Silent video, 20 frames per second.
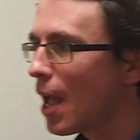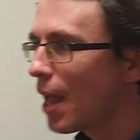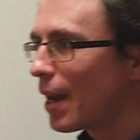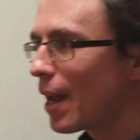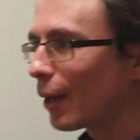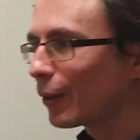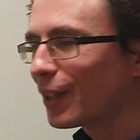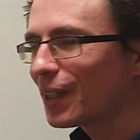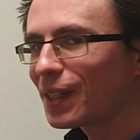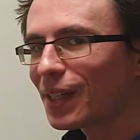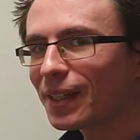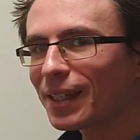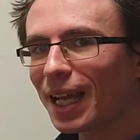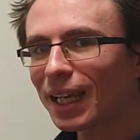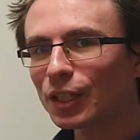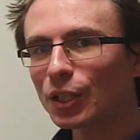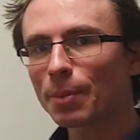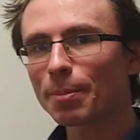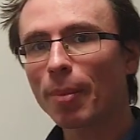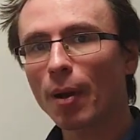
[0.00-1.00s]
Now, this is
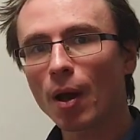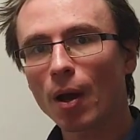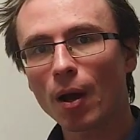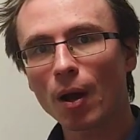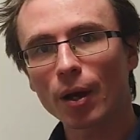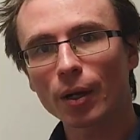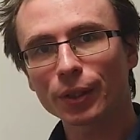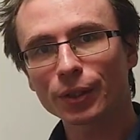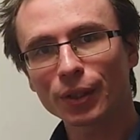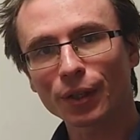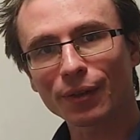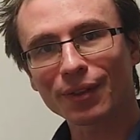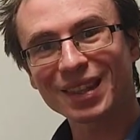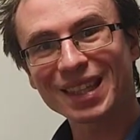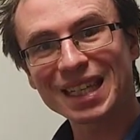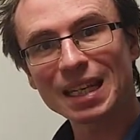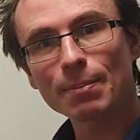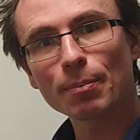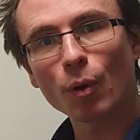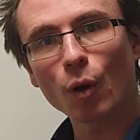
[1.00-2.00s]
actually part
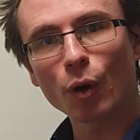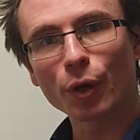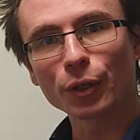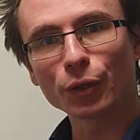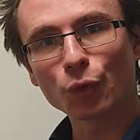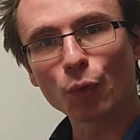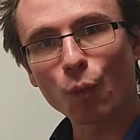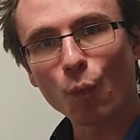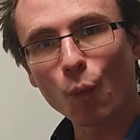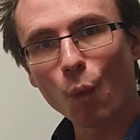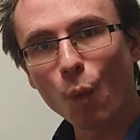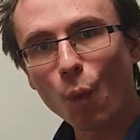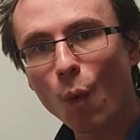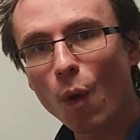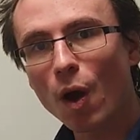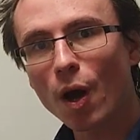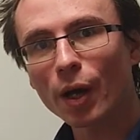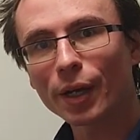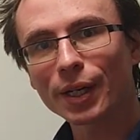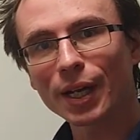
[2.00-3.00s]

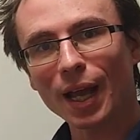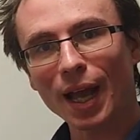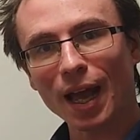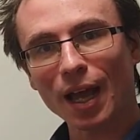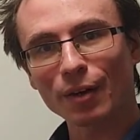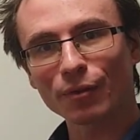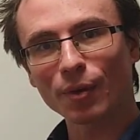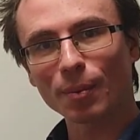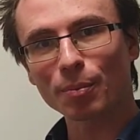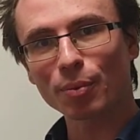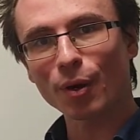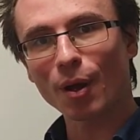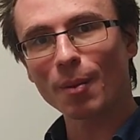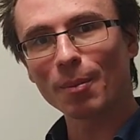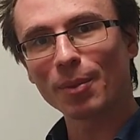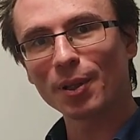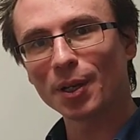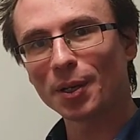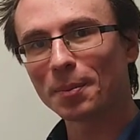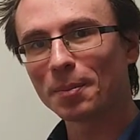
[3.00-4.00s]
3.1 out of a
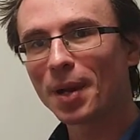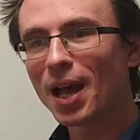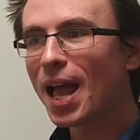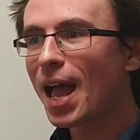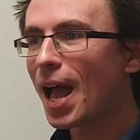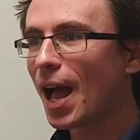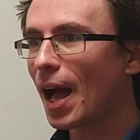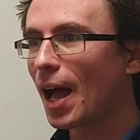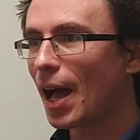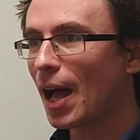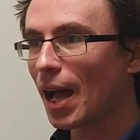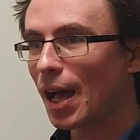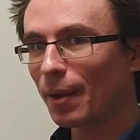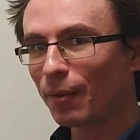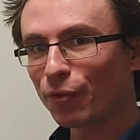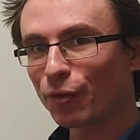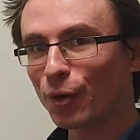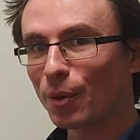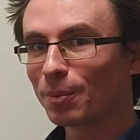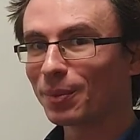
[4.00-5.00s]
problem uh,
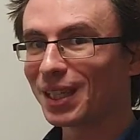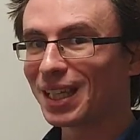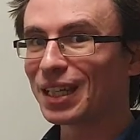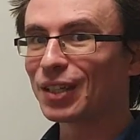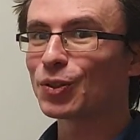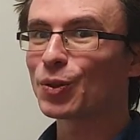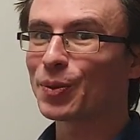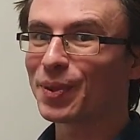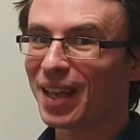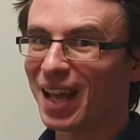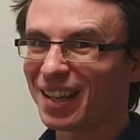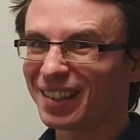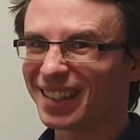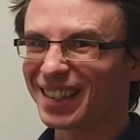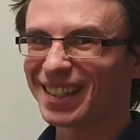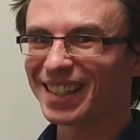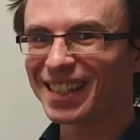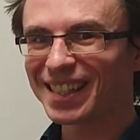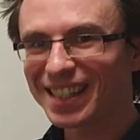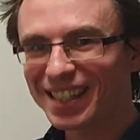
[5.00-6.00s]
from the
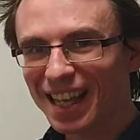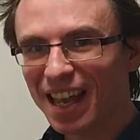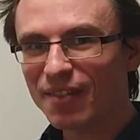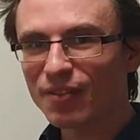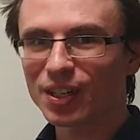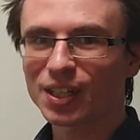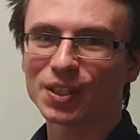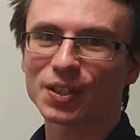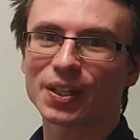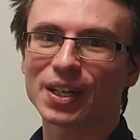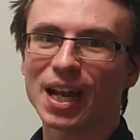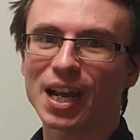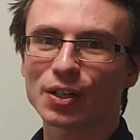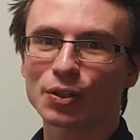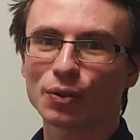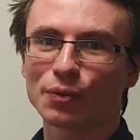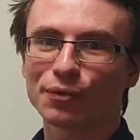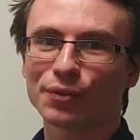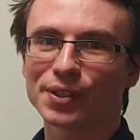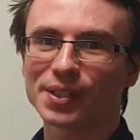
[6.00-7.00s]
2007
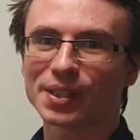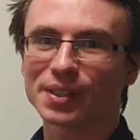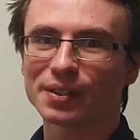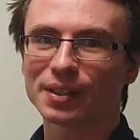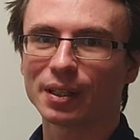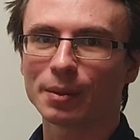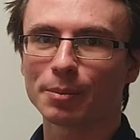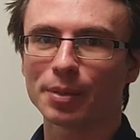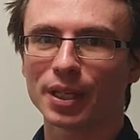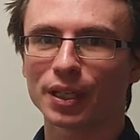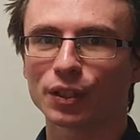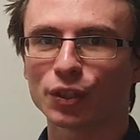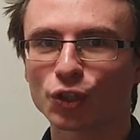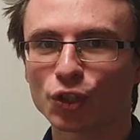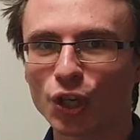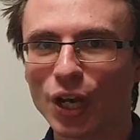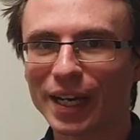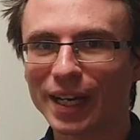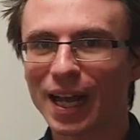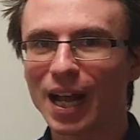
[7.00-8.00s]
International Physics Olympiad.
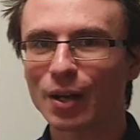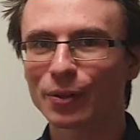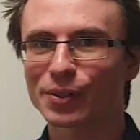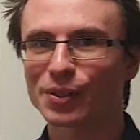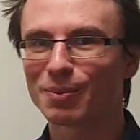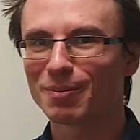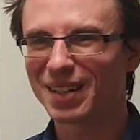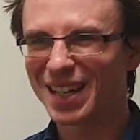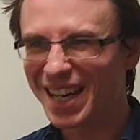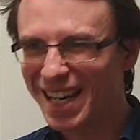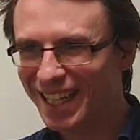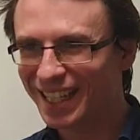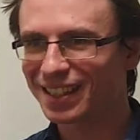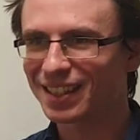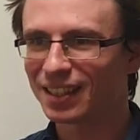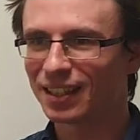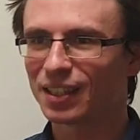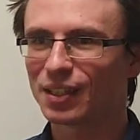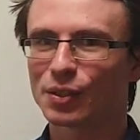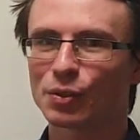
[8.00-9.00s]
Check out some
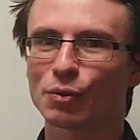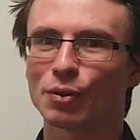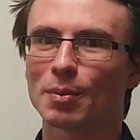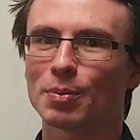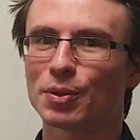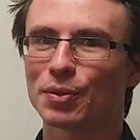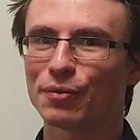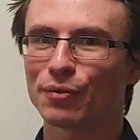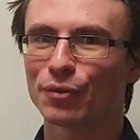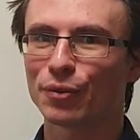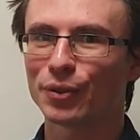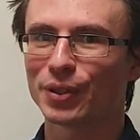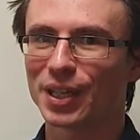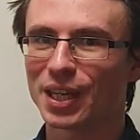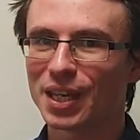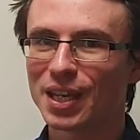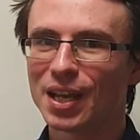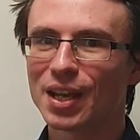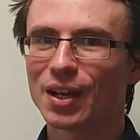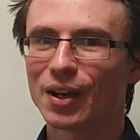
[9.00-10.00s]
links in the description for
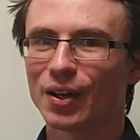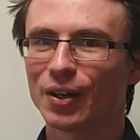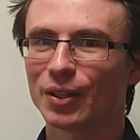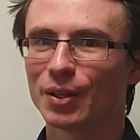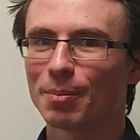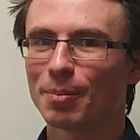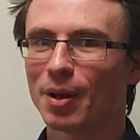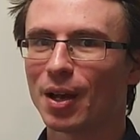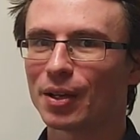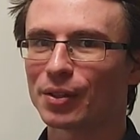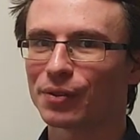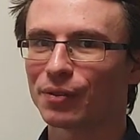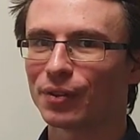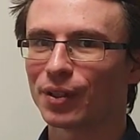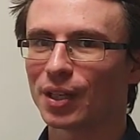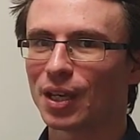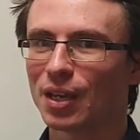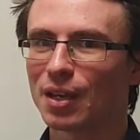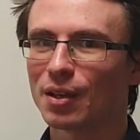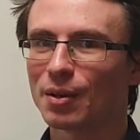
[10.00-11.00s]
the other parts of
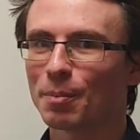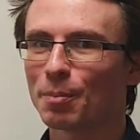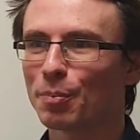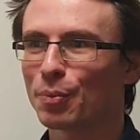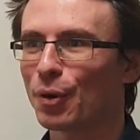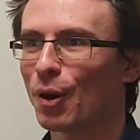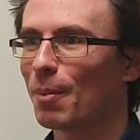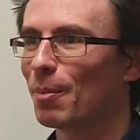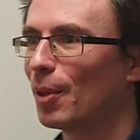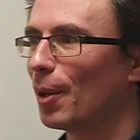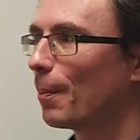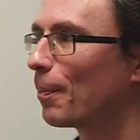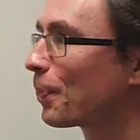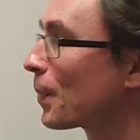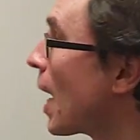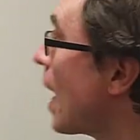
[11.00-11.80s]
the problem.